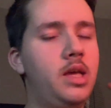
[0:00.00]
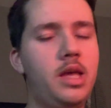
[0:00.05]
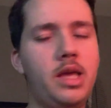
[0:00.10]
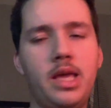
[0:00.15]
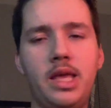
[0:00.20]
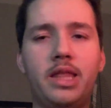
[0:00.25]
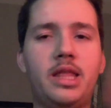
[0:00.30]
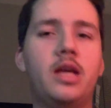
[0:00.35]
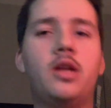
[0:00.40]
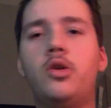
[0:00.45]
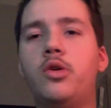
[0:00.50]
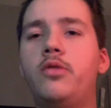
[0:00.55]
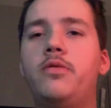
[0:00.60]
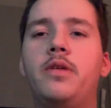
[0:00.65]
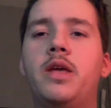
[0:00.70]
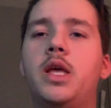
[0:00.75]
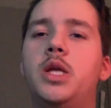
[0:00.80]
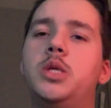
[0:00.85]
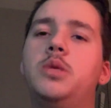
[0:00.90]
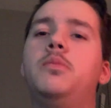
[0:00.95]
Hit that
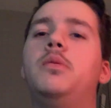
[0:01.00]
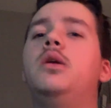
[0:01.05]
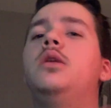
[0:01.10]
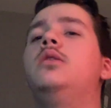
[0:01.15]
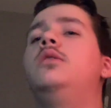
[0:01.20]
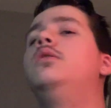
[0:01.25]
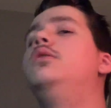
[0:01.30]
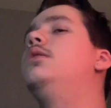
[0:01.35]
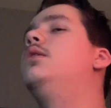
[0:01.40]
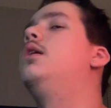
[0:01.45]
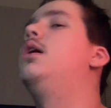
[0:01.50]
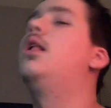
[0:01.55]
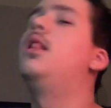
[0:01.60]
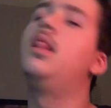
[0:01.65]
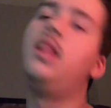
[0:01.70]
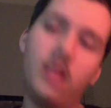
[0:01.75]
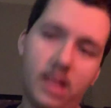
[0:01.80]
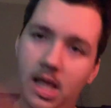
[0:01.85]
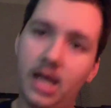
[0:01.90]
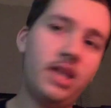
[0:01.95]
notification button,
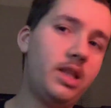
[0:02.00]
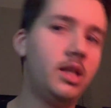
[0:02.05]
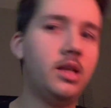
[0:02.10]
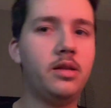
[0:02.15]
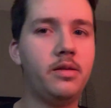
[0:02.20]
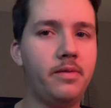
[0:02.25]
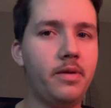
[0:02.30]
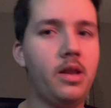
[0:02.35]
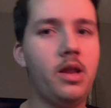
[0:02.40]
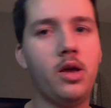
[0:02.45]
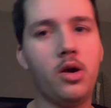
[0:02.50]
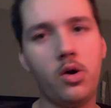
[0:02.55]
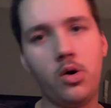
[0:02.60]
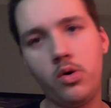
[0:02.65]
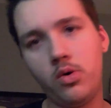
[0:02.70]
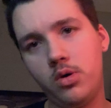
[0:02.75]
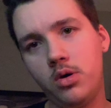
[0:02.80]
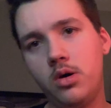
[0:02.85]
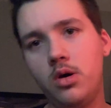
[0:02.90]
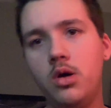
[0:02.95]
like this
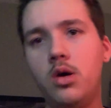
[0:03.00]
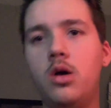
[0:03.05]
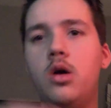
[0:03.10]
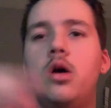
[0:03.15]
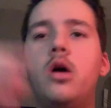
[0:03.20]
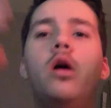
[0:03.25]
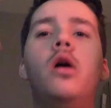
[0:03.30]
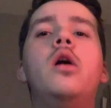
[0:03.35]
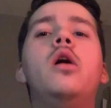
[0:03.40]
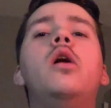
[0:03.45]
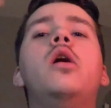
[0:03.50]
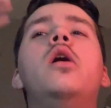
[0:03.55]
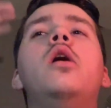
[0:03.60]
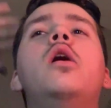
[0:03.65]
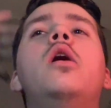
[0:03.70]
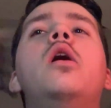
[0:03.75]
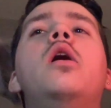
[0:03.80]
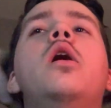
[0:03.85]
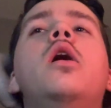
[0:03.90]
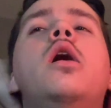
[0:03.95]
video,
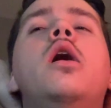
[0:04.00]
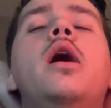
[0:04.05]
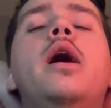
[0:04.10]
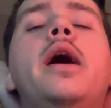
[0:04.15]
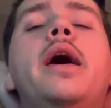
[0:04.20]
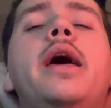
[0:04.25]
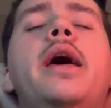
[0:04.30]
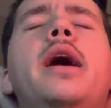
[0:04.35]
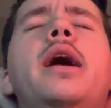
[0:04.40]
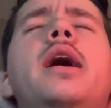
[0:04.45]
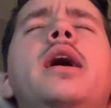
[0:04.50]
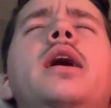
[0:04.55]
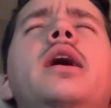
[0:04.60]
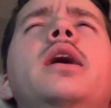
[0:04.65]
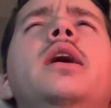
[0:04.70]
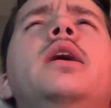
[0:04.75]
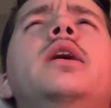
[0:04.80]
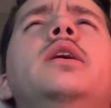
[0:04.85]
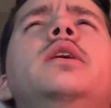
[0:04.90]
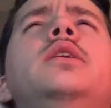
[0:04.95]

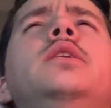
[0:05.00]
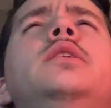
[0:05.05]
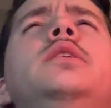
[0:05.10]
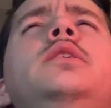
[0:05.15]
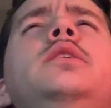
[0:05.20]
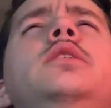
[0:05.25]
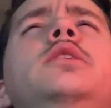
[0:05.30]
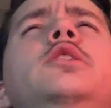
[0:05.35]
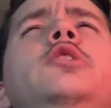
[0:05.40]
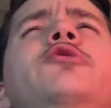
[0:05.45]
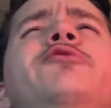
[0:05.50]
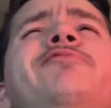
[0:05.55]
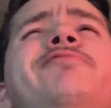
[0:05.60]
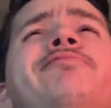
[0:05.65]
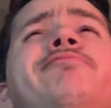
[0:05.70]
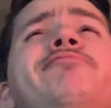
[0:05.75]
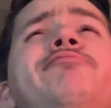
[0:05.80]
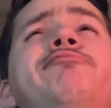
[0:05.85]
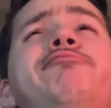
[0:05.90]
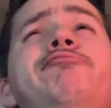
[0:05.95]
and
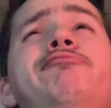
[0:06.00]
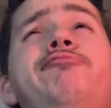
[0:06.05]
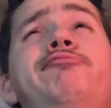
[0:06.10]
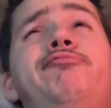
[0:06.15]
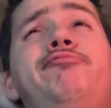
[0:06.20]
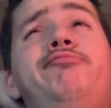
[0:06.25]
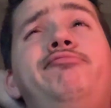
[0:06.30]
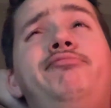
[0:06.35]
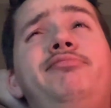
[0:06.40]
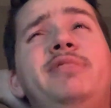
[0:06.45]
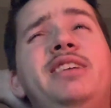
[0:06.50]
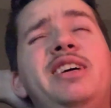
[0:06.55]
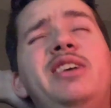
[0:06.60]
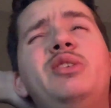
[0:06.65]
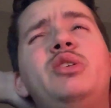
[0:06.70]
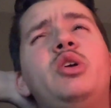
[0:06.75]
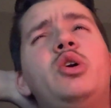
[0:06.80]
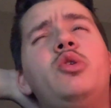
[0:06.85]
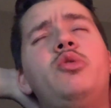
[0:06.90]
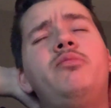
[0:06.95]
I
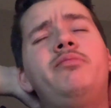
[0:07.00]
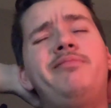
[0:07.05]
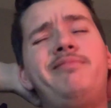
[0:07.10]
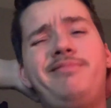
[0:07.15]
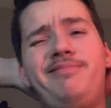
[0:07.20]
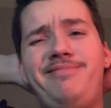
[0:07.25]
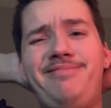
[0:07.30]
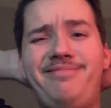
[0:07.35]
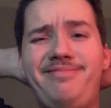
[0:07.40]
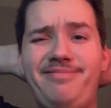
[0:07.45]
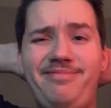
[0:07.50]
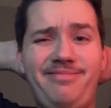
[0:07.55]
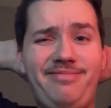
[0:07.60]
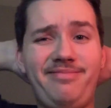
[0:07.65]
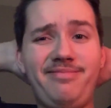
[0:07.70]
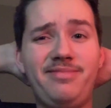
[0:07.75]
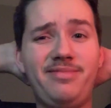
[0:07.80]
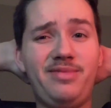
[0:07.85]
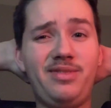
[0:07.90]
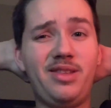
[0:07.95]
don't know,
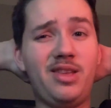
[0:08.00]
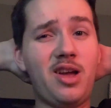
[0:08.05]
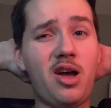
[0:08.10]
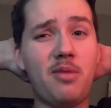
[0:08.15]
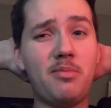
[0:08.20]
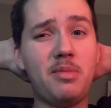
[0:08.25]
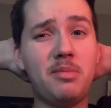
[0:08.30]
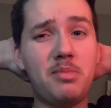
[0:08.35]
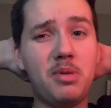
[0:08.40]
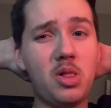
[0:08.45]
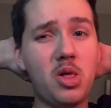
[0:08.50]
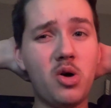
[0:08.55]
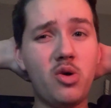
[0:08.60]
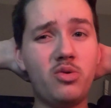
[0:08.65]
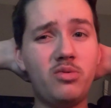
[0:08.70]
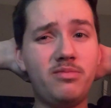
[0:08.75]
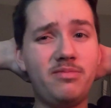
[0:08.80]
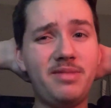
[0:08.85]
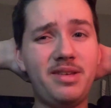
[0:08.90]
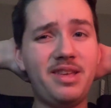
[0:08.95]
comment
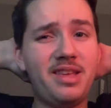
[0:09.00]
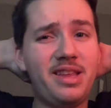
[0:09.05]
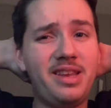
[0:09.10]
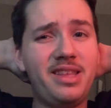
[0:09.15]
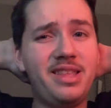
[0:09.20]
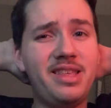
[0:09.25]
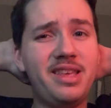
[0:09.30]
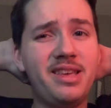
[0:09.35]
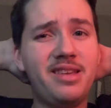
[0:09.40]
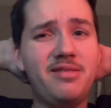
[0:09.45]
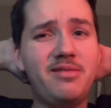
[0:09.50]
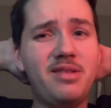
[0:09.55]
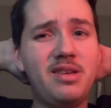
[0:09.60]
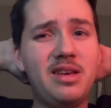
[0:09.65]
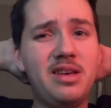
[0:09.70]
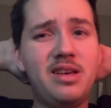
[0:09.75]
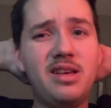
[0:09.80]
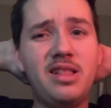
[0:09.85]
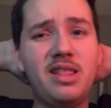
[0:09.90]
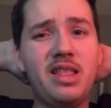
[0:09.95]
below, anything,
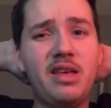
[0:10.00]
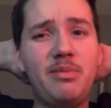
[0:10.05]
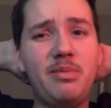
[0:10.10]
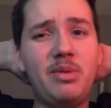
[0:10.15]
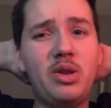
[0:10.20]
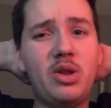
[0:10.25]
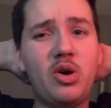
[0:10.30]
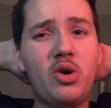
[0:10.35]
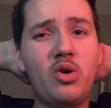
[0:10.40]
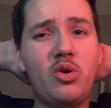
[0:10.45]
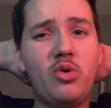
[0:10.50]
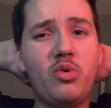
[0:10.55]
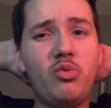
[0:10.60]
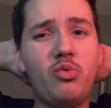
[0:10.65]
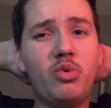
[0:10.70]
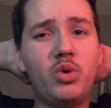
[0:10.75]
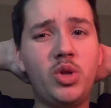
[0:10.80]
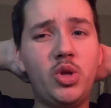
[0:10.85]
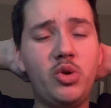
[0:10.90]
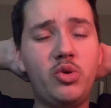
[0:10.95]
Let me know
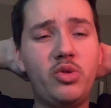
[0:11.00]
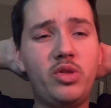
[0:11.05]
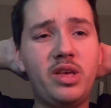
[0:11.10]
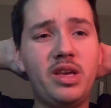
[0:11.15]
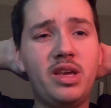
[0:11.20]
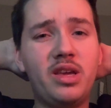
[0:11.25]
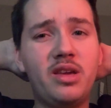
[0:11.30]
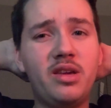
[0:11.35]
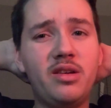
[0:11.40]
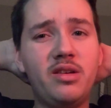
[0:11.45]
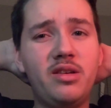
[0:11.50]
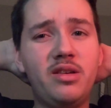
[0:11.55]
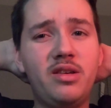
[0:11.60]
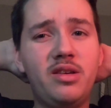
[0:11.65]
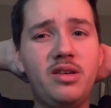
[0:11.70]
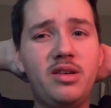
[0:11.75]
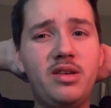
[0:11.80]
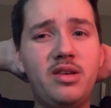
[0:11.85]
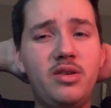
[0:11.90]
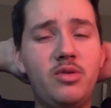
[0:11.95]
what you think.
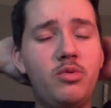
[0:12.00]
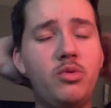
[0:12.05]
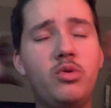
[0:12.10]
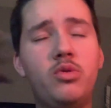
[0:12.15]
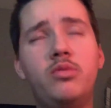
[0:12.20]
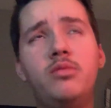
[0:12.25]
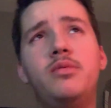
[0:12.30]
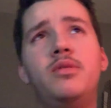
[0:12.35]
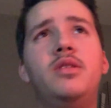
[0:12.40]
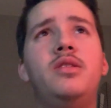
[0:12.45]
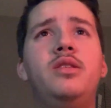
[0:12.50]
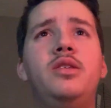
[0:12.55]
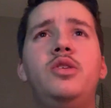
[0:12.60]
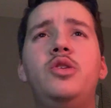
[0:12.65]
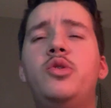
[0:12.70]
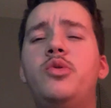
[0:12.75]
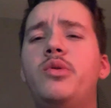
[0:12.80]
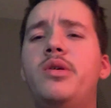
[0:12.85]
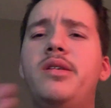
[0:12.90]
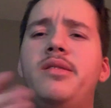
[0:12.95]
Well, you
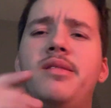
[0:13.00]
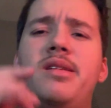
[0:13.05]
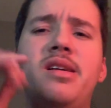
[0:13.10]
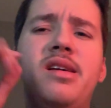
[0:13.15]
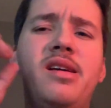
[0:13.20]
know what?